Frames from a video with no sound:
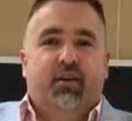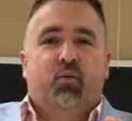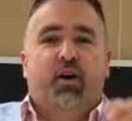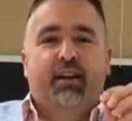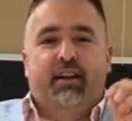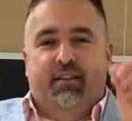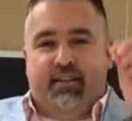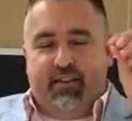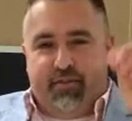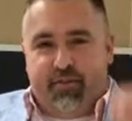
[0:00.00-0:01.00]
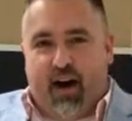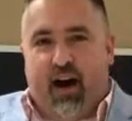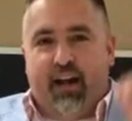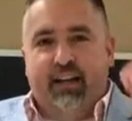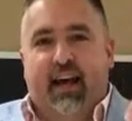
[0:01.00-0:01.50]
What,
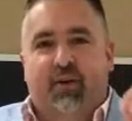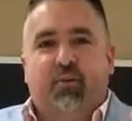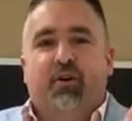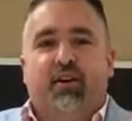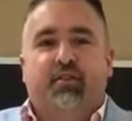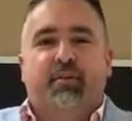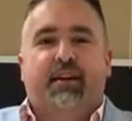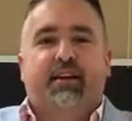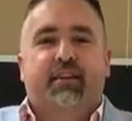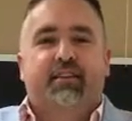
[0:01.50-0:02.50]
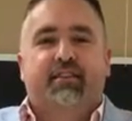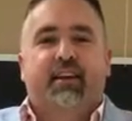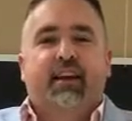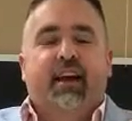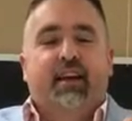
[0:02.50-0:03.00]
define that word, because,
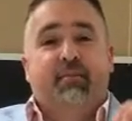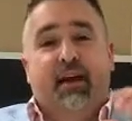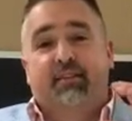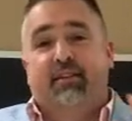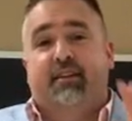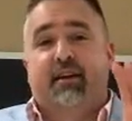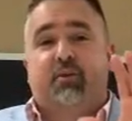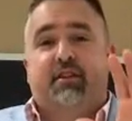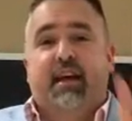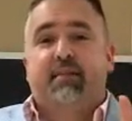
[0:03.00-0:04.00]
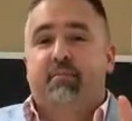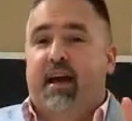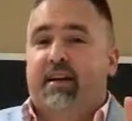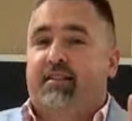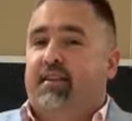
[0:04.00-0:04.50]
and basically what they
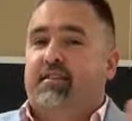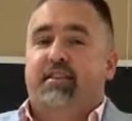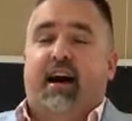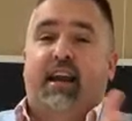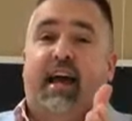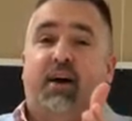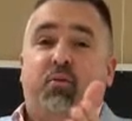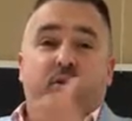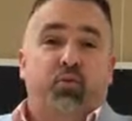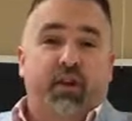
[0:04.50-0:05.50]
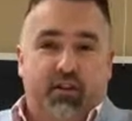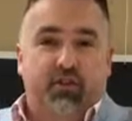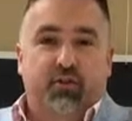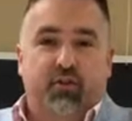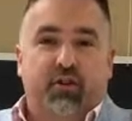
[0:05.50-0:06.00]
meant is not how what we
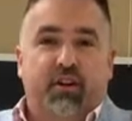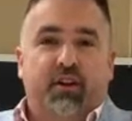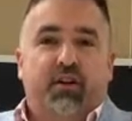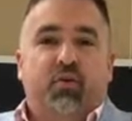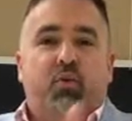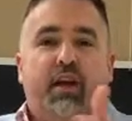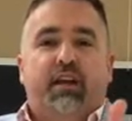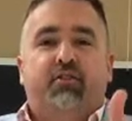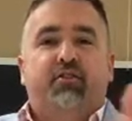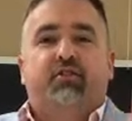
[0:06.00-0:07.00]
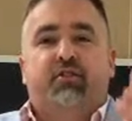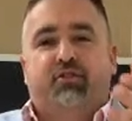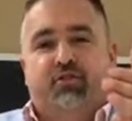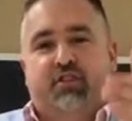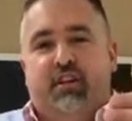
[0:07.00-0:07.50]
do. We
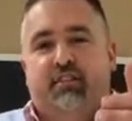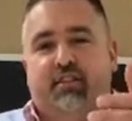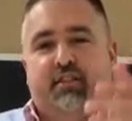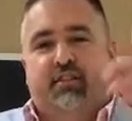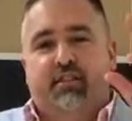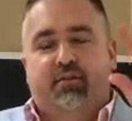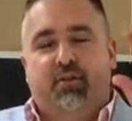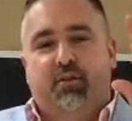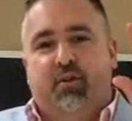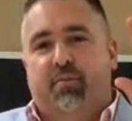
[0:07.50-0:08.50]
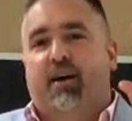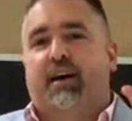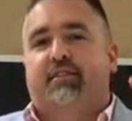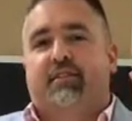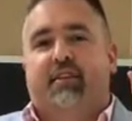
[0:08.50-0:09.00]
introduce Jesus, if you will,
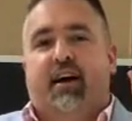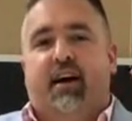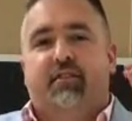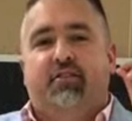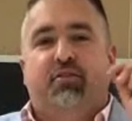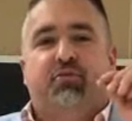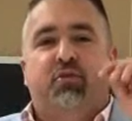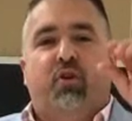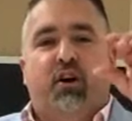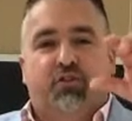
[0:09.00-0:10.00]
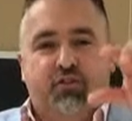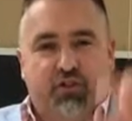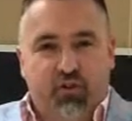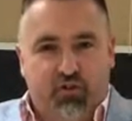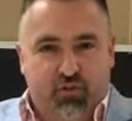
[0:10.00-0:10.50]
proselytize through our
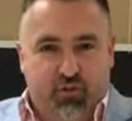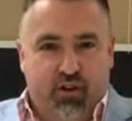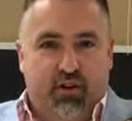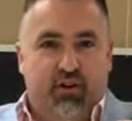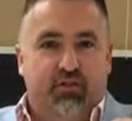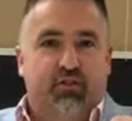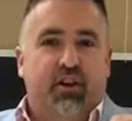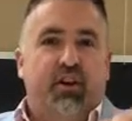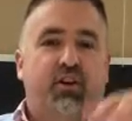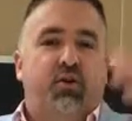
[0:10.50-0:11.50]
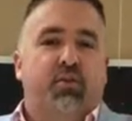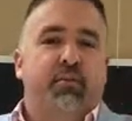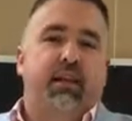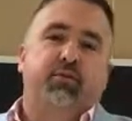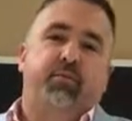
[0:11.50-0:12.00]
social workers who are
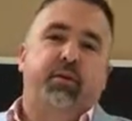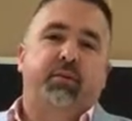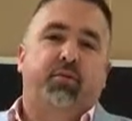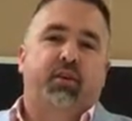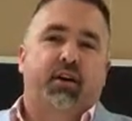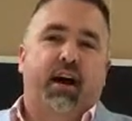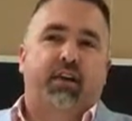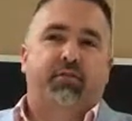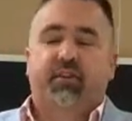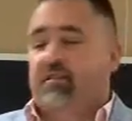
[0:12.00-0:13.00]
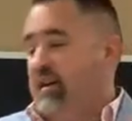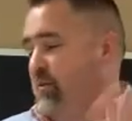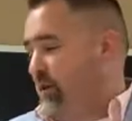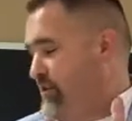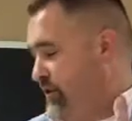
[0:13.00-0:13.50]
meeting with people in their office,
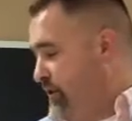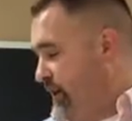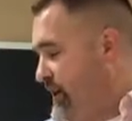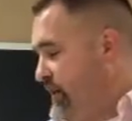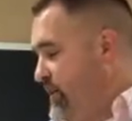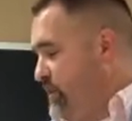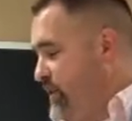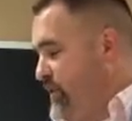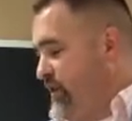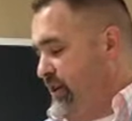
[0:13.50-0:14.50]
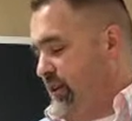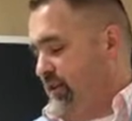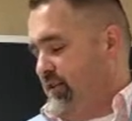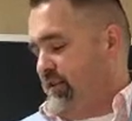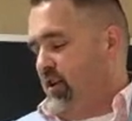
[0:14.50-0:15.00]
and we do it. When you look at
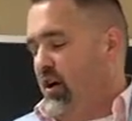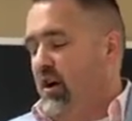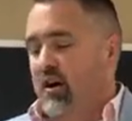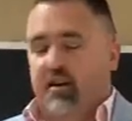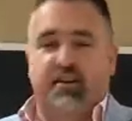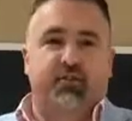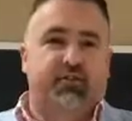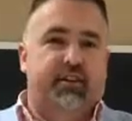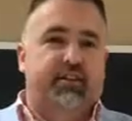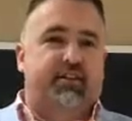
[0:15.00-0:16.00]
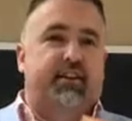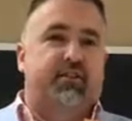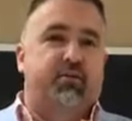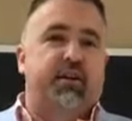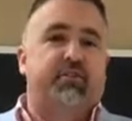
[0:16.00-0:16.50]
this card, you'll see the
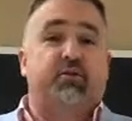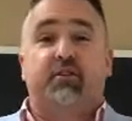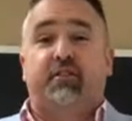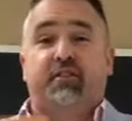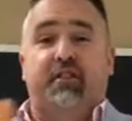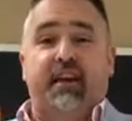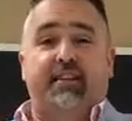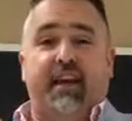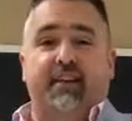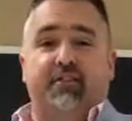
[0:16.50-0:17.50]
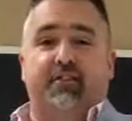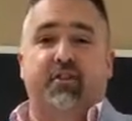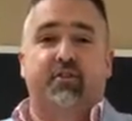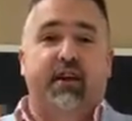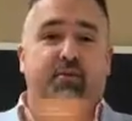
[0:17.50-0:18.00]
six resources. They take a
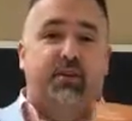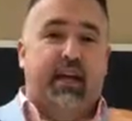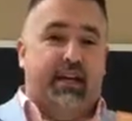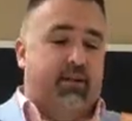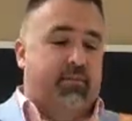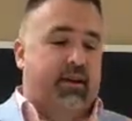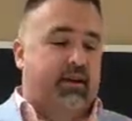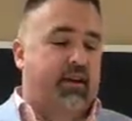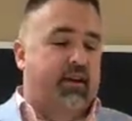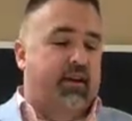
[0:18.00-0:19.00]
survey when they come in.